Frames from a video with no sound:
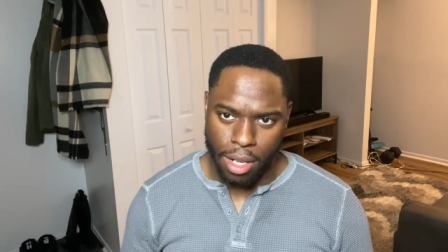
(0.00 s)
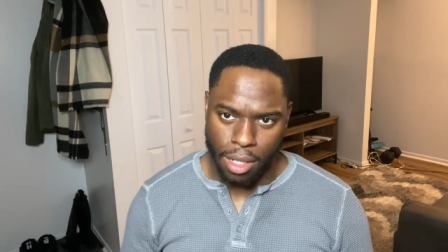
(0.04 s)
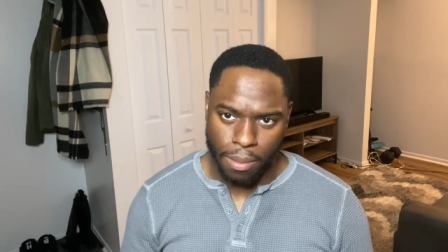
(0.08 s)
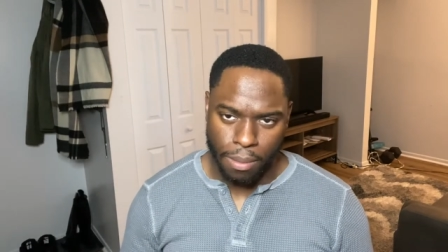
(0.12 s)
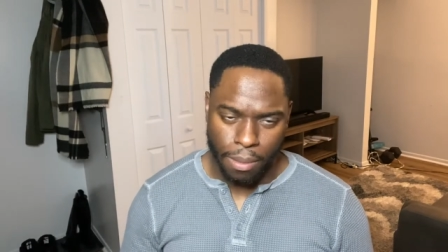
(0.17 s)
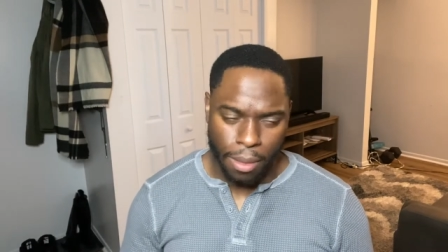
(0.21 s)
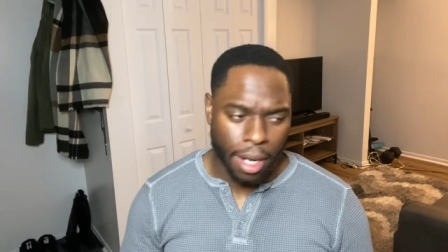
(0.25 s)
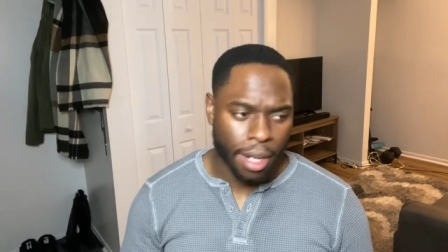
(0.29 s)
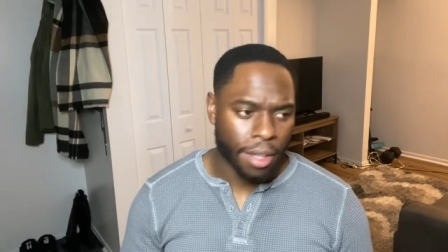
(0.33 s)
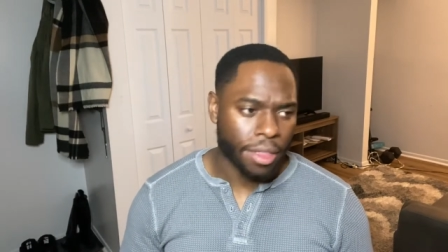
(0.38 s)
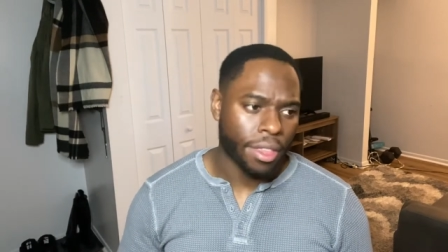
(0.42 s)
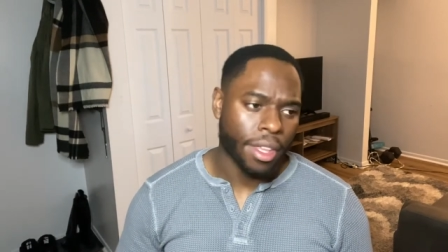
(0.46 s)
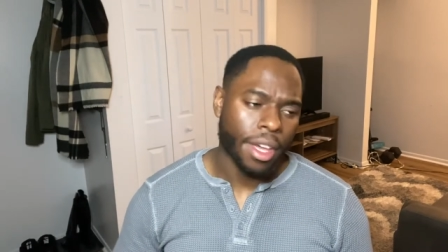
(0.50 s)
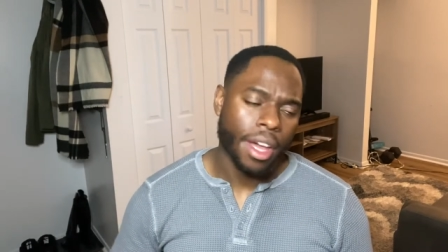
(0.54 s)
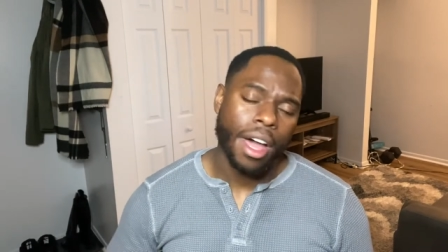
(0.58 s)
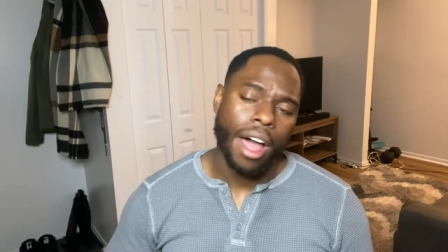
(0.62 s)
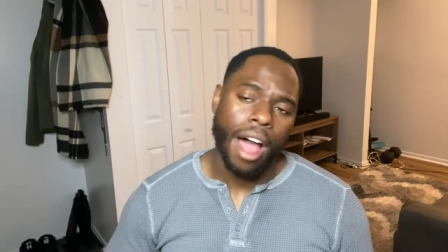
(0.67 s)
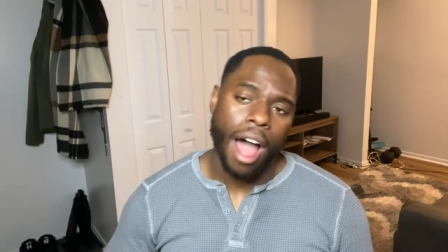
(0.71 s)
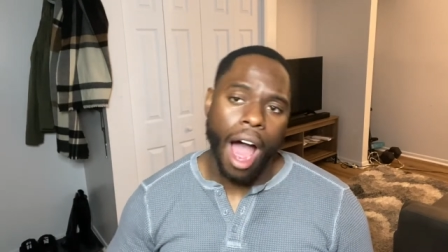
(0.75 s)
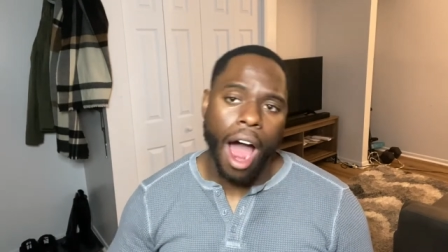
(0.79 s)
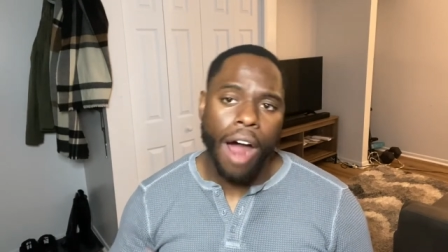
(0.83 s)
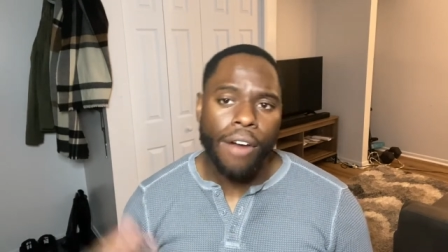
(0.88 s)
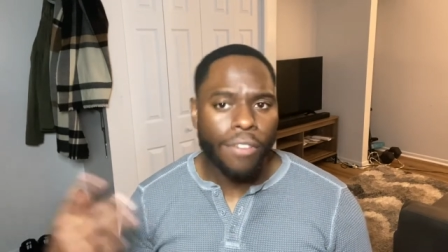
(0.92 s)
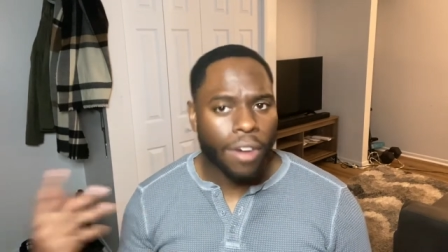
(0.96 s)
month,
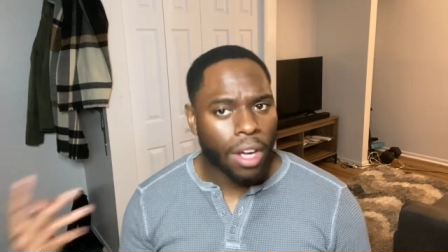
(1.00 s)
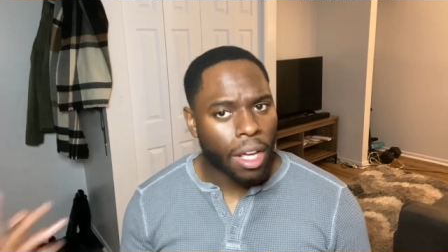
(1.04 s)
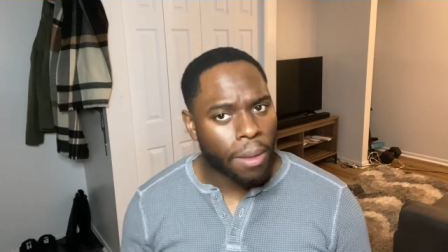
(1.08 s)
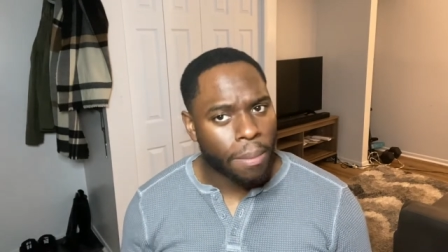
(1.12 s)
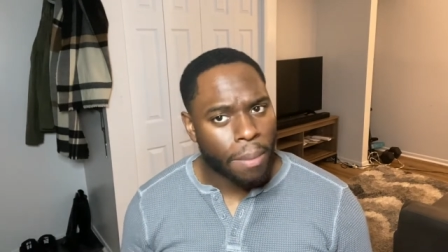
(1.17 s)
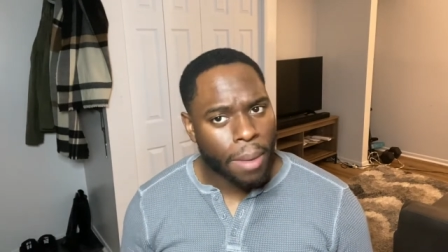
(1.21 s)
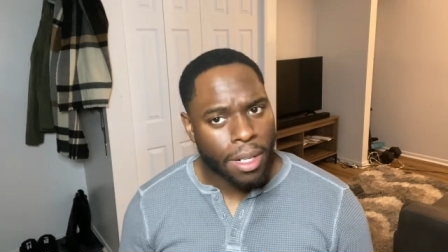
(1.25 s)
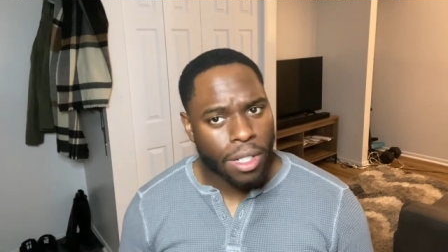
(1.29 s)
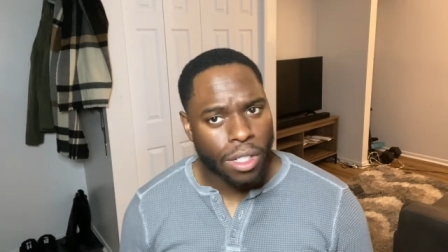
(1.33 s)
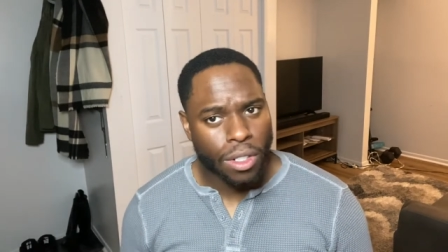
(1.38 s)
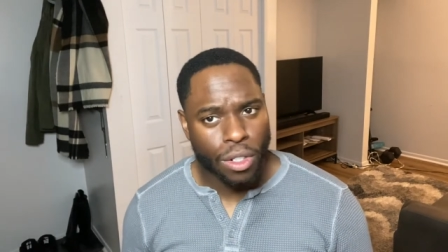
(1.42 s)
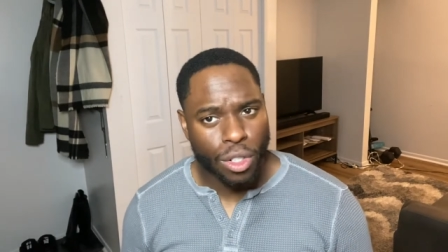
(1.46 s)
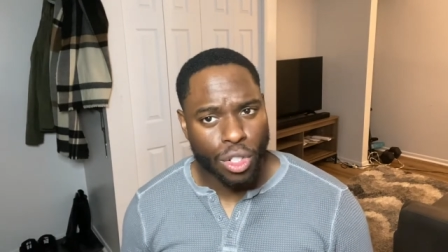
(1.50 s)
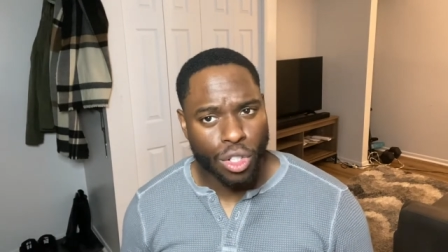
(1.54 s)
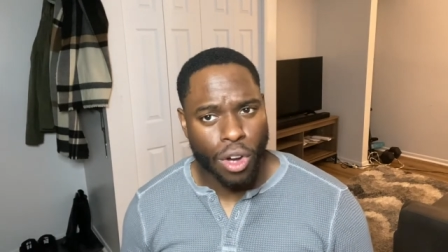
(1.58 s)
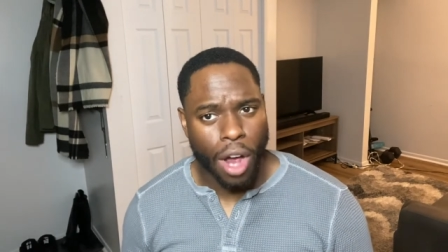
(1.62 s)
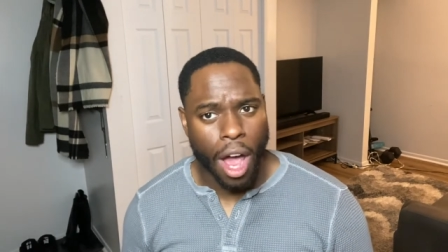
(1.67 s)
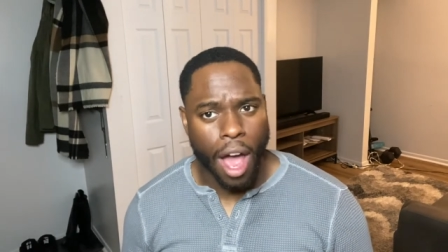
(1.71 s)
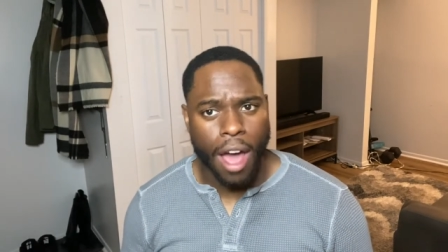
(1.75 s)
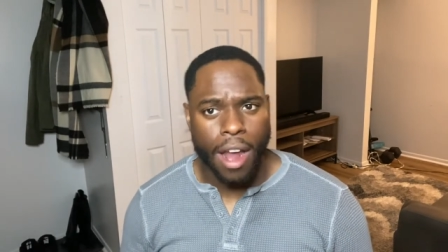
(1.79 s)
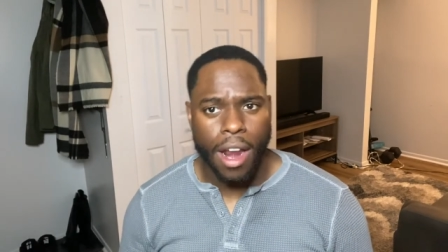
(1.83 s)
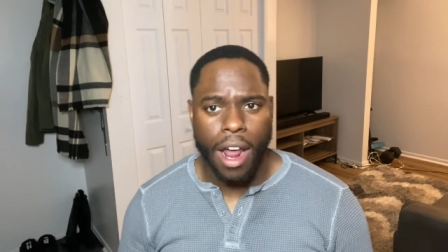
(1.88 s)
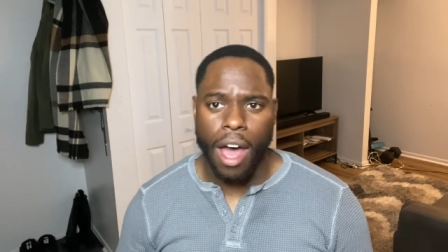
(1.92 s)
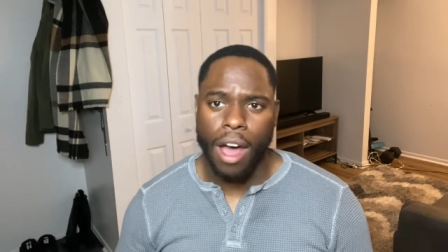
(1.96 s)
I recommend you
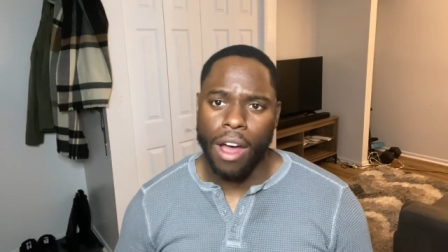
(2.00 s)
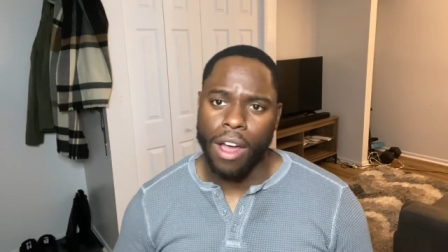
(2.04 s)
try it out.